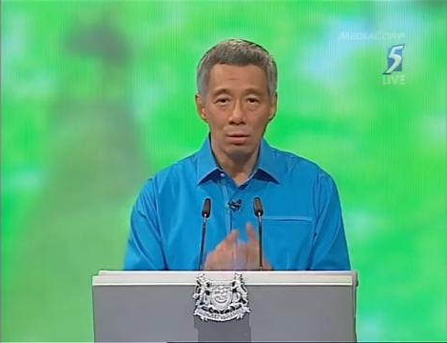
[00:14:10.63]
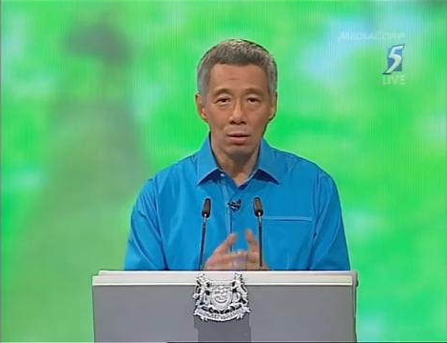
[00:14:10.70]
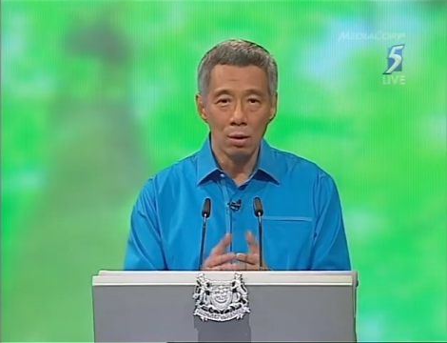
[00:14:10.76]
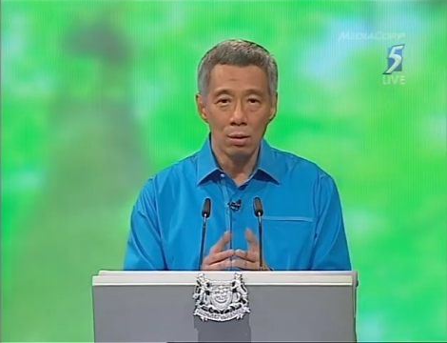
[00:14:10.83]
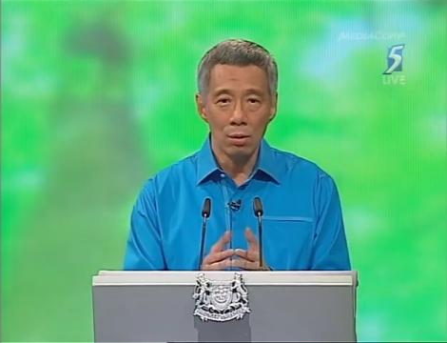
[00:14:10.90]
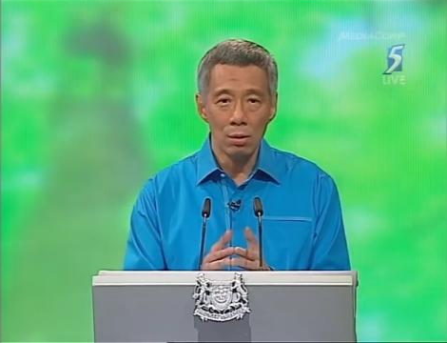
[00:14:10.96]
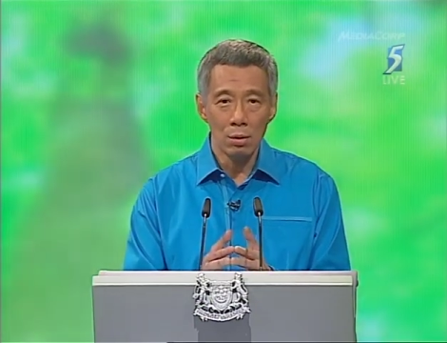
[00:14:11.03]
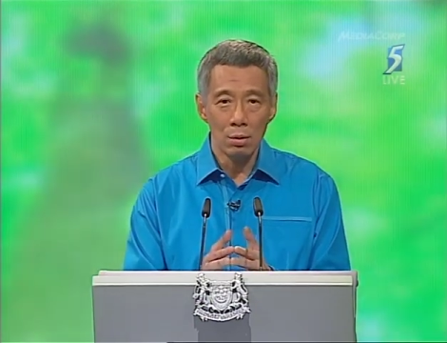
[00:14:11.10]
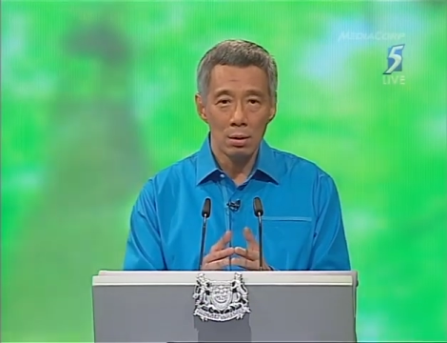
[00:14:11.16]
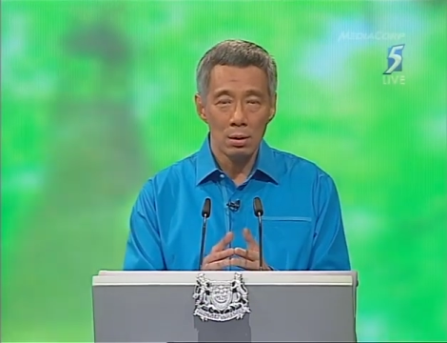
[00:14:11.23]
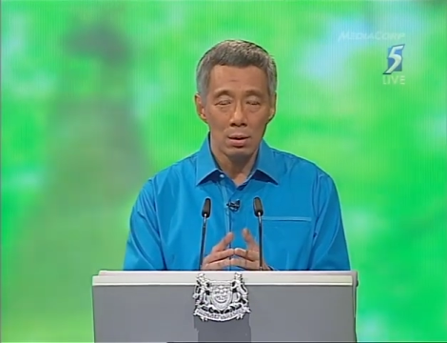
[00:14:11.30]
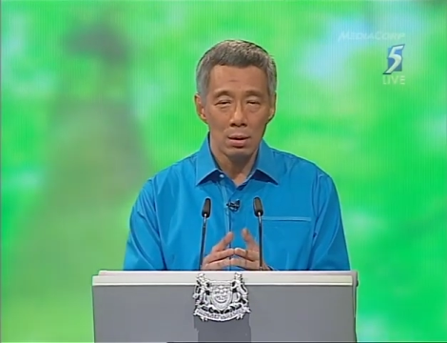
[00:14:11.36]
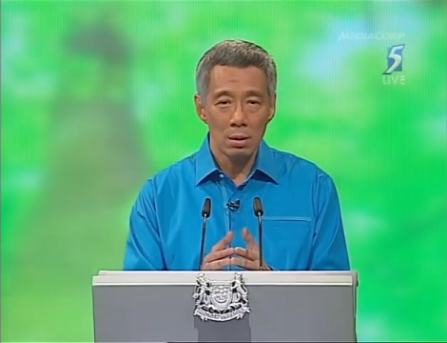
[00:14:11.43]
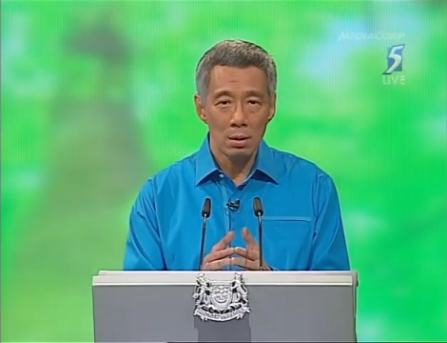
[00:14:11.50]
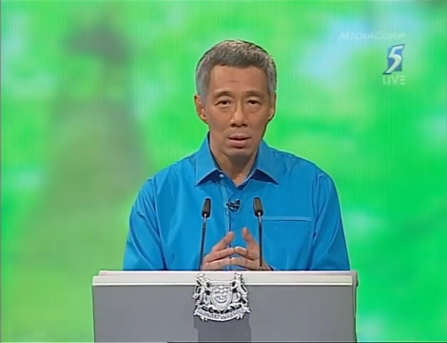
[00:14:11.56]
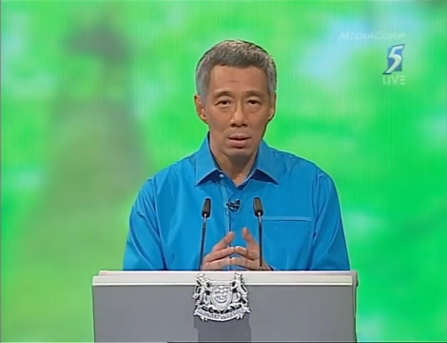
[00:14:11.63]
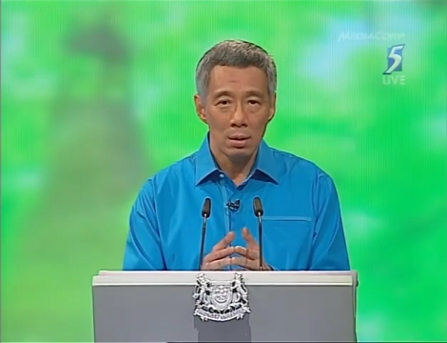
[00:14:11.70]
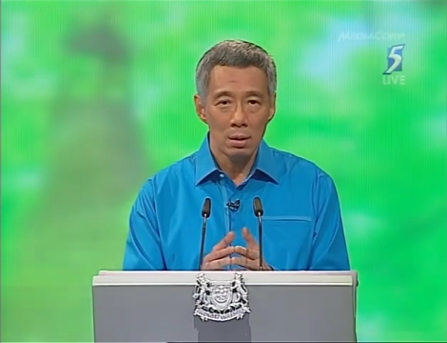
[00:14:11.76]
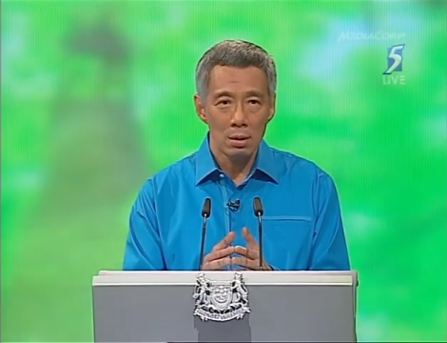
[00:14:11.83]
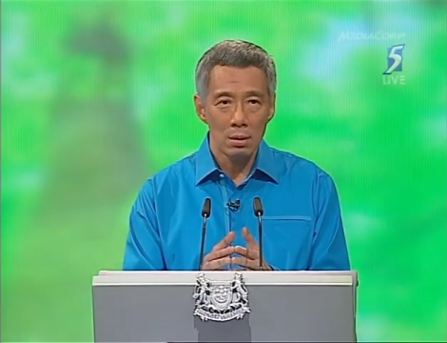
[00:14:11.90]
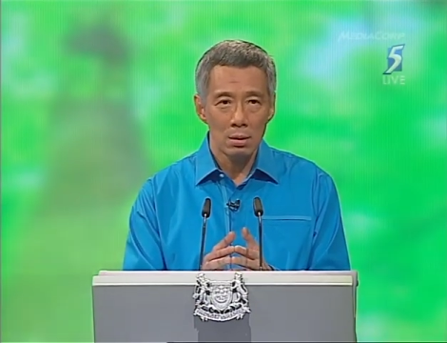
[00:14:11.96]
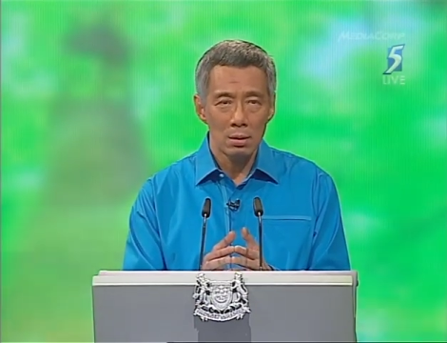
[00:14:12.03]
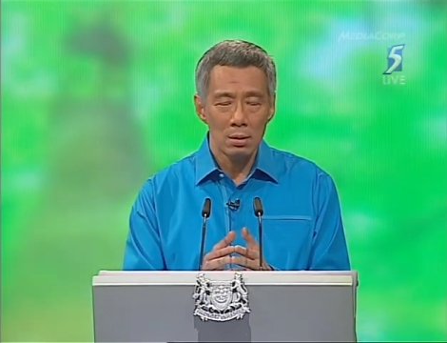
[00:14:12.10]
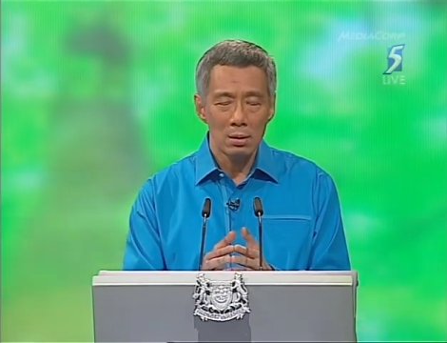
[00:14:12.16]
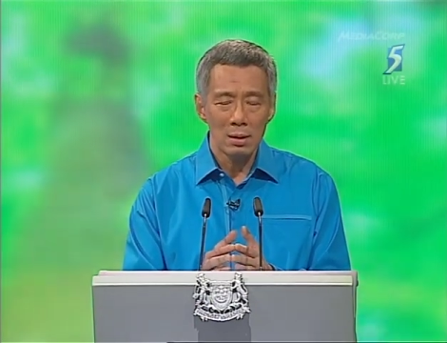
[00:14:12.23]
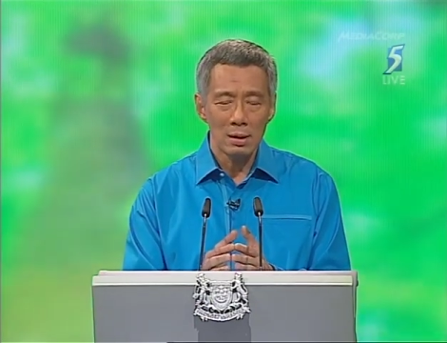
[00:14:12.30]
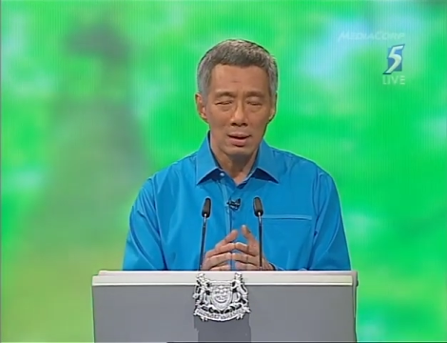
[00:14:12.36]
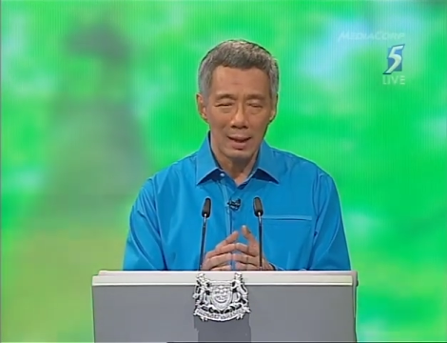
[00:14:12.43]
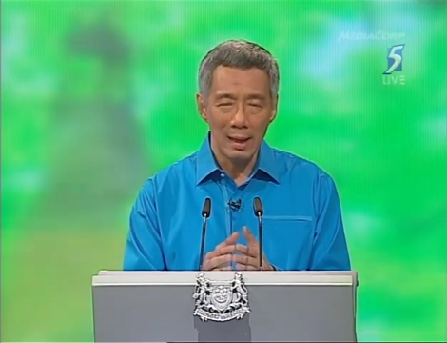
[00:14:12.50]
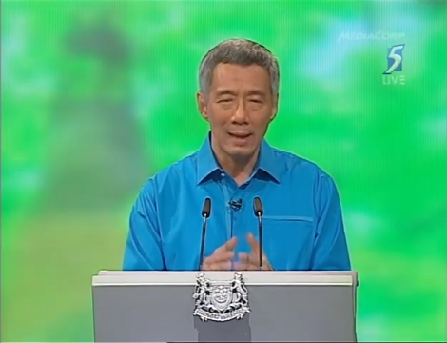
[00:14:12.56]
know
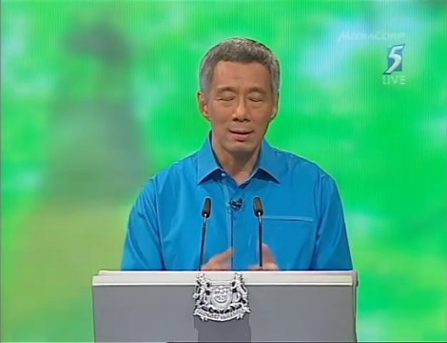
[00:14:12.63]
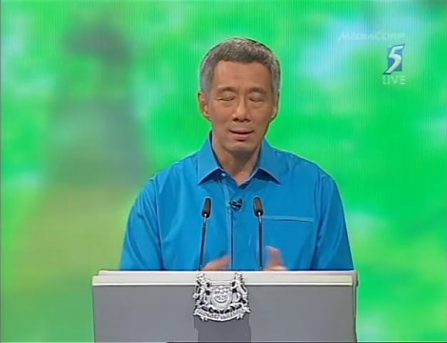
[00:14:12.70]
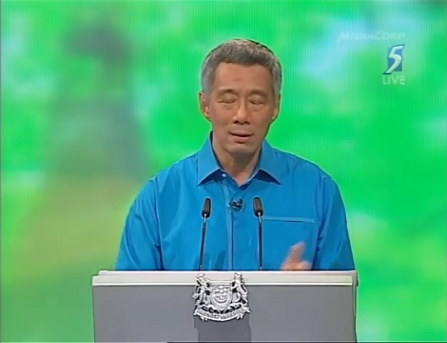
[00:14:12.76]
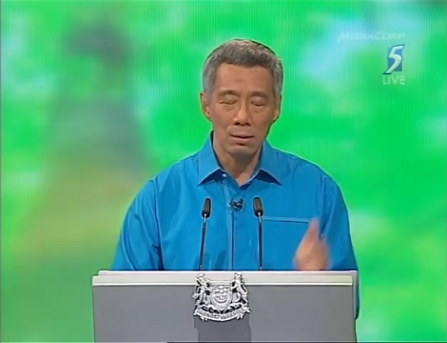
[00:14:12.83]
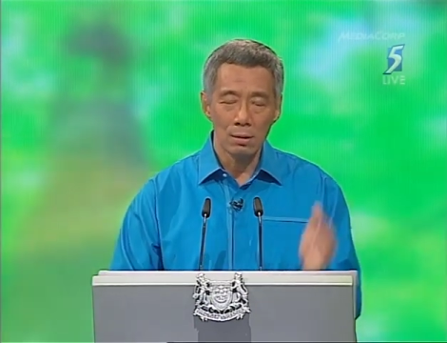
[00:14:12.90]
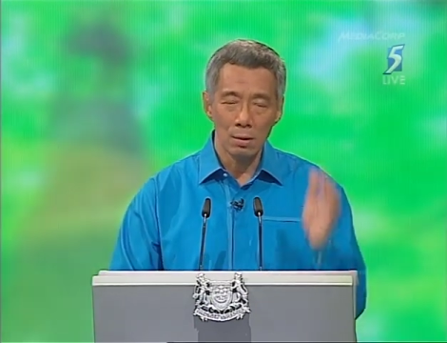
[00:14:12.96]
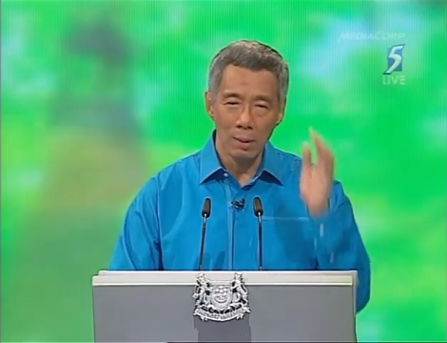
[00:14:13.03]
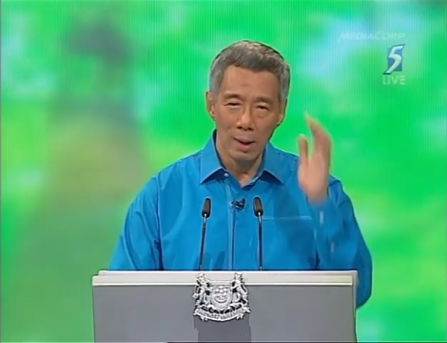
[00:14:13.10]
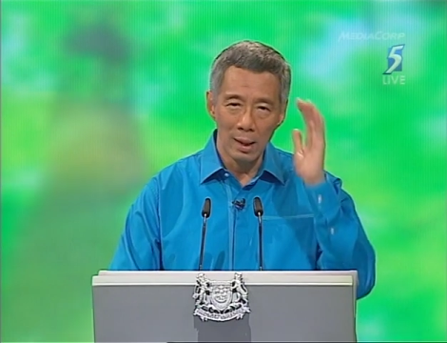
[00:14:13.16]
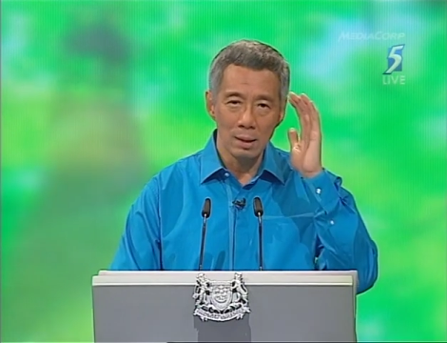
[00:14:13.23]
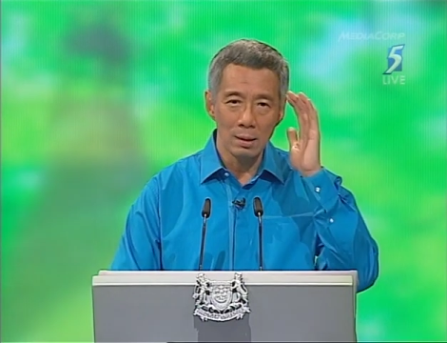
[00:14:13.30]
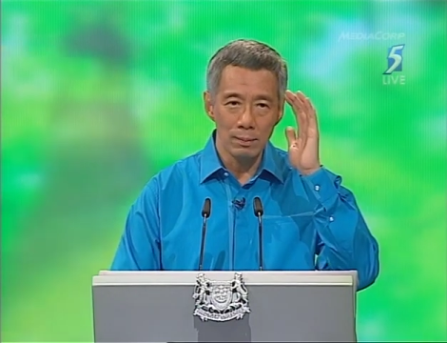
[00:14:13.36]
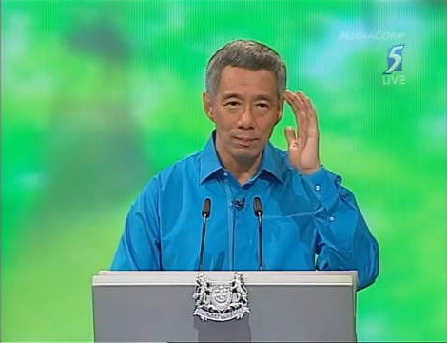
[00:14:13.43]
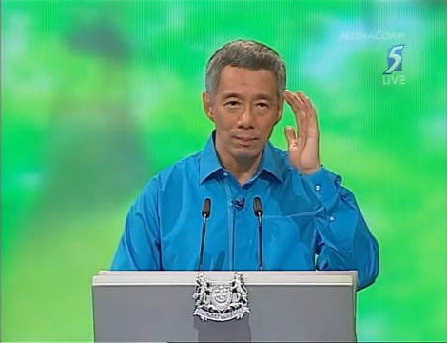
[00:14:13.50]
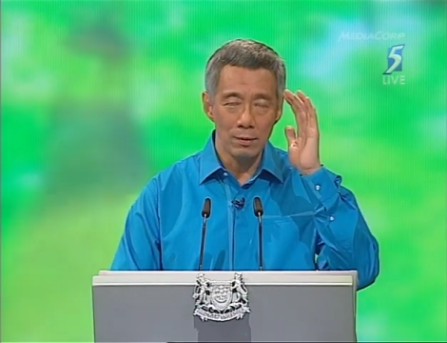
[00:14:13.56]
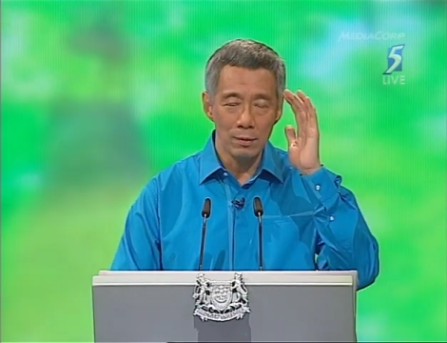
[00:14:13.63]
that, well,